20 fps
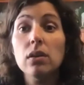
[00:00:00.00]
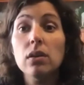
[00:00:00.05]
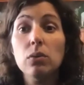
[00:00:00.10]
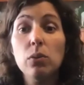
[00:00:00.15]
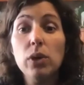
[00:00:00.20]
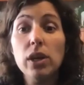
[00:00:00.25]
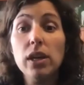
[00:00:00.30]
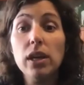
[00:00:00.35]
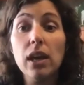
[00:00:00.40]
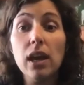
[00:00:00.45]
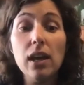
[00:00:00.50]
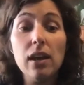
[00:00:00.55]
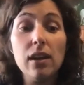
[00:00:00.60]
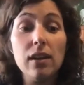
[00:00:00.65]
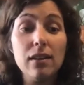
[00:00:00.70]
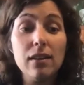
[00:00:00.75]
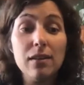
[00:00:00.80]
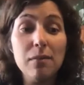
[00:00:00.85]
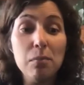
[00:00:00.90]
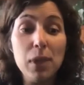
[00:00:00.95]
We get
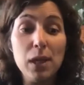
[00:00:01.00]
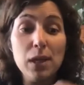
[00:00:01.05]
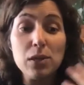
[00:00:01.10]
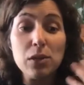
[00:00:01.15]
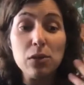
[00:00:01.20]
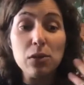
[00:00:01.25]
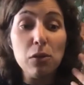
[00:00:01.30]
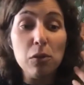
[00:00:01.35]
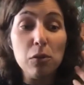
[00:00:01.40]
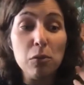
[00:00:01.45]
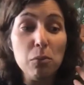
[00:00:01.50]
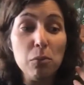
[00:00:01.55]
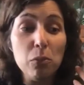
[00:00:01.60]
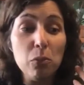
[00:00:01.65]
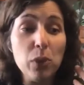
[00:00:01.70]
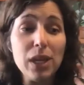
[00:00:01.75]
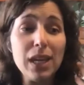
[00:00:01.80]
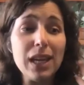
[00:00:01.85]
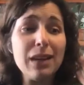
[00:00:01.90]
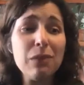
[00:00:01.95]
mental,
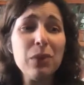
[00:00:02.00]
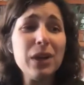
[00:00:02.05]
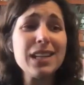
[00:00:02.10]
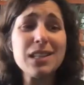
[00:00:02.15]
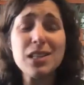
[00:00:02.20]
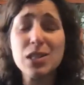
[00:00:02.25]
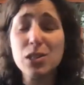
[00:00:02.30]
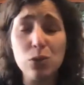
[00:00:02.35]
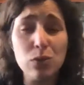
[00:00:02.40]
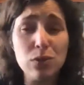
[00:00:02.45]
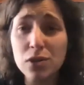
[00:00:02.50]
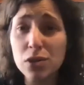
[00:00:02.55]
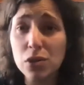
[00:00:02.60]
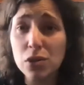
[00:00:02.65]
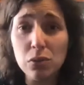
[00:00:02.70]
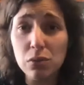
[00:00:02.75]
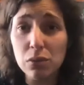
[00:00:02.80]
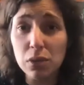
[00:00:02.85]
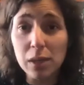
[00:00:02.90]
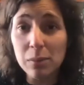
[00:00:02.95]
we get, we get students
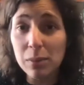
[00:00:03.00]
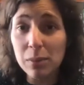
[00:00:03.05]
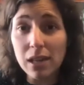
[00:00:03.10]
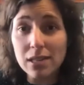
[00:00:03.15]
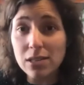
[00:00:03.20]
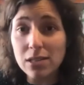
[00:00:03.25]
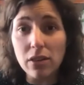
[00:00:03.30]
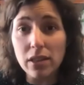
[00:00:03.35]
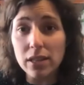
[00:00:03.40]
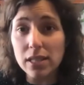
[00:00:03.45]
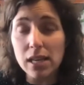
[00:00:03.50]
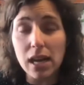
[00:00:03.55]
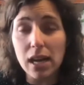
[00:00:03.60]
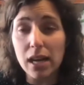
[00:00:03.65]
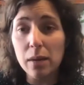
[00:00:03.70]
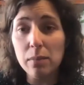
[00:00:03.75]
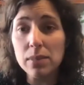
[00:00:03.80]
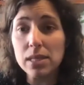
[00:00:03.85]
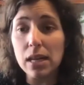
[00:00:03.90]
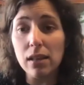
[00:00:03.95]
who email us all the
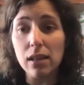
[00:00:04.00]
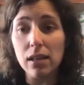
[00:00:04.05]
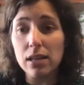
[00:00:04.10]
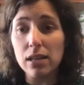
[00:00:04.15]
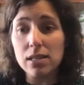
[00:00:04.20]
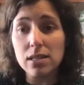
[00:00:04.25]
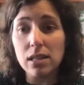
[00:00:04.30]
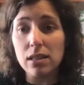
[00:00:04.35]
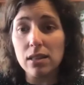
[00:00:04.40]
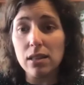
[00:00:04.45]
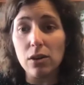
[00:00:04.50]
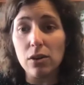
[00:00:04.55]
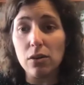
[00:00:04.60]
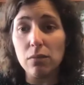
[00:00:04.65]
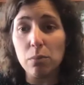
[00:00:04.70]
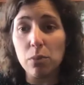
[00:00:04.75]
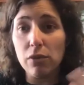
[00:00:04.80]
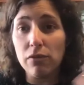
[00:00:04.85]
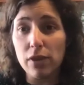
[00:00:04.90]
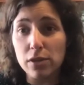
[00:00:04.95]
time telling us that their
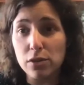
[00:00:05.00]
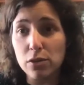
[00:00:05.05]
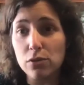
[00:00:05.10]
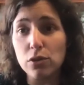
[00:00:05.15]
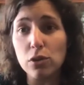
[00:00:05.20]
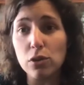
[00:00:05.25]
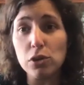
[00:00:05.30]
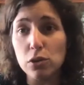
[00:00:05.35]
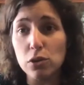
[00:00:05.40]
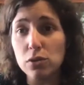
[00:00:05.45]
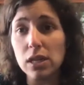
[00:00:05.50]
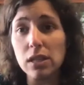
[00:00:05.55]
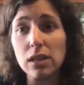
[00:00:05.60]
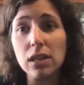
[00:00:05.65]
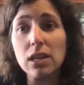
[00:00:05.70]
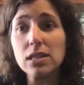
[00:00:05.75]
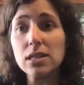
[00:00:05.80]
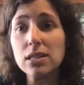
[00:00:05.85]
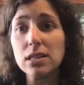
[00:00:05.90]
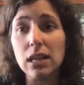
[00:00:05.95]
professors are using
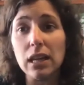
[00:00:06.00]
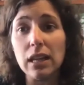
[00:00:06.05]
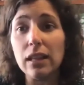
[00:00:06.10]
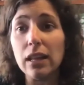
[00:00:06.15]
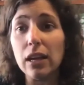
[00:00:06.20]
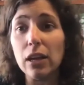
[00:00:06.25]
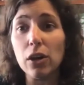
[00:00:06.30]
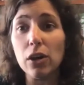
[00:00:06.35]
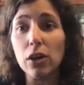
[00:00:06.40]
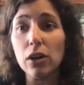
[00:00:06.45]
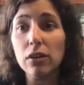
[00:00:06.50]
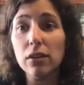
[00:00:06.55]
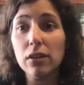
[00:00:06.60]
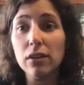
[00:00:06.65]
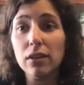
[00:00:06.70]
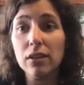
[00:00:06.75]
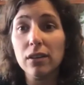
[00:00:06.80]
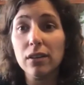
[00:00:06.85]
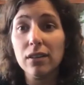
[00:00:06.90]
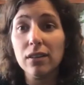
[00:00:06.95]
this in their
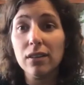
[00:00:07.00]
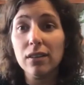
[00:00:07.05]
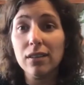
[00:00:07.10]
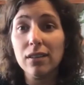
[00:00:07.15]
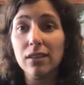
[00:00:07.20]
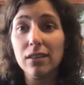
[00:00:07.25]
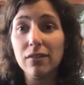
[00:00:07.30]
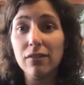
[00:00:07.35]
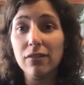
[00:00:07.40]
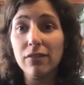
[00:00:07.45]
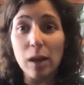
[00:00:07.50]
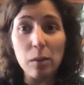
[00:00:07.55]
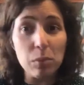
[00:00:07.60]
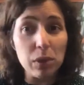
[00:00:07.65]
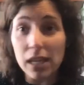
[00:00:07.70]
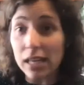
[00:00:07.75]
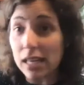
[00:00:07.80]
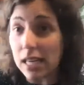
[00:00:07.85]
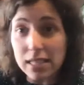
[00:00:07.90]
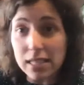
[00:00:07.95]

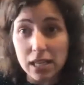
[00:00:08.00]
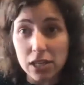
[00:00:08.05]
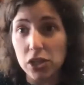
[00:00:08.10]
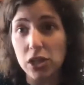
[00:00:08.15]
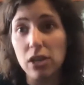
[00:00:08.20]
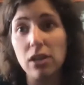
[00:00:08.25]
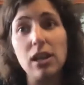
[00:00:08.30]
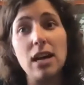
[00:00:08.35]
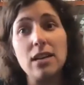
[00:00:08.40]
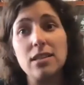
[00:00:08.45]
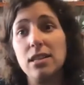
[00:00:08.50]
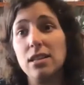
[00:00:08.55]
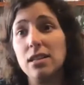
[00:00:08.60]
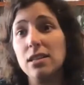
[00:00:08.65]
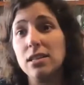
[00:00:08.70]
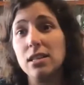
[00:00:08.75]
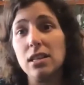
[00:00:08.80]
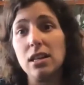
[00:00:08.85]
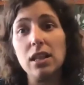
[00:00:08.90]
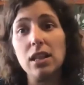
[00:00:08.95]
family and addiction
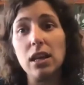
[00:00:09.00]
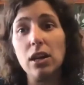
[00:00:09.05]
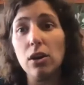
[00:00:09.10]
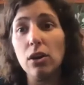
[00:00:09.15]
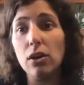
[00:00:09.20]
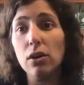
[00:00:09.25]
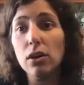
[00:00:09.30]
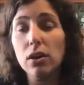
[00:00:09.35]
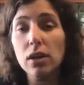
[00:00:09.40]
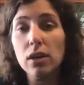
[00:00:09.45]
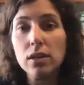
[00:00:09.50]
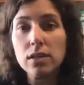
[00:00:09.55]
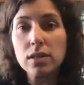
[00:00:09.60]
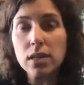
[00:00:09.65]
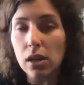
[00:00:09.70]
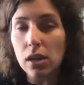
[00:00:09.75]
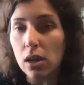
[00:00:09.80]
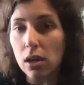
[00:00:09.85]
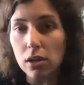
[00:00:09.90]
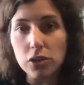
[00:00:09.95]
classes, in their
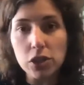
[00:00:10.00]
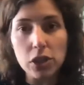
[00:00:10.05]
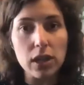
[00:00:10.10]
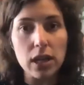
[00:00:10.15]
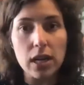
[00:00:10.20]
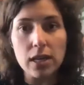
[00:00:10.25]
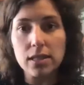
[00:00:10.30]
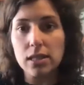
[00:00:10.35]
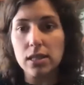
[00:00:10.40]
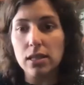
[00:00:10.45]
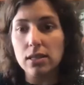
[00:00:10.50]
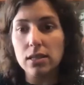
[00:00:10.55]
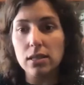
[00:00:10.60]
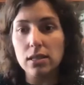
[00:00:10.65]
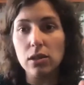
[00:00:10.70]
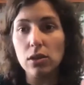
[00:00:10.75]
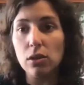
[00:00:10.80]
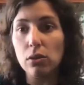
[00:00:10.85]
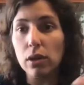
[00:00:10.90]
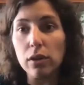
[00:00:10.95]
psychology classes,
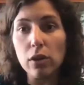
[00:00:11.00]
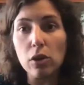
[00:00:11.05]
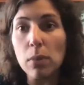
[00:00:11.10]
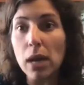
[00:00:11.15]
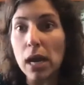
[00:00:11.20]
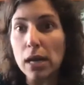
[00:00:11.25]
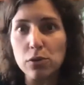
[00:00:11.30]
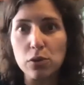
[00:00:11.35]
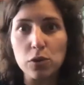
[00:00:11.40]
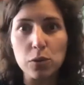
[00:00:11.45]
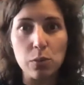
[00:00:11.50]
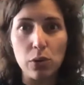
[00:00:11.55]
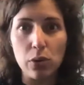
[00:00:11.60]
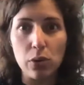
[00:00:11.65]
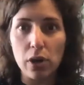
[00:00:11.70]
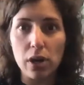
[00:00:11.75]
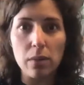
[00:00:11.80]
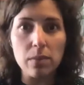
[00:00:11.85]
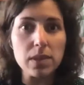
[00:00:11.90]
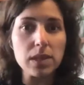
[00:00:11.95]
you know, in their master's
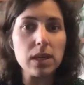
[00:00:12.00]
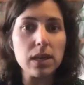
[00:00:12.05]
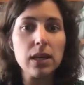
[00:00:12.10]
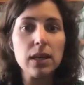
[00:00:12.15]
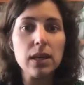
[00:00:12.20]
programs.